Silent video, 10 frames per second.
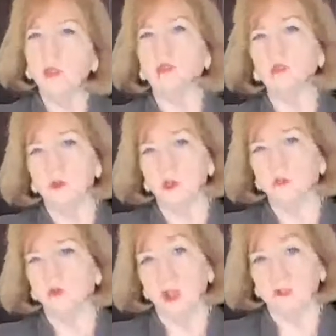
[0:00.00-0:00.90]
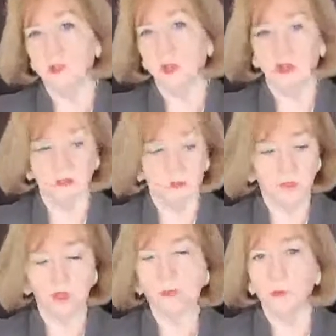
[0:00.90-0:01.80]
as much vaccinating as
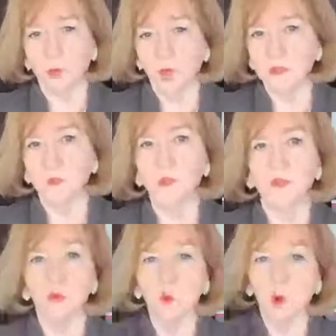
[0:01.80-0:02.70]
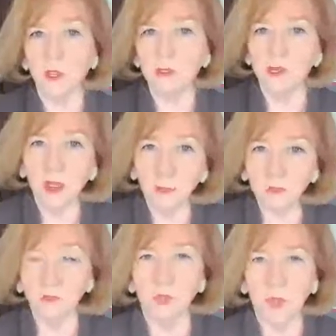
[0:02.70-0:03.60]
possible. The hospitals are working down
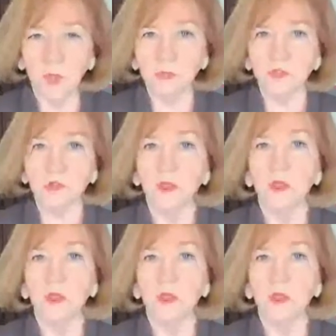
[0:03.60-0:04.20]
through the age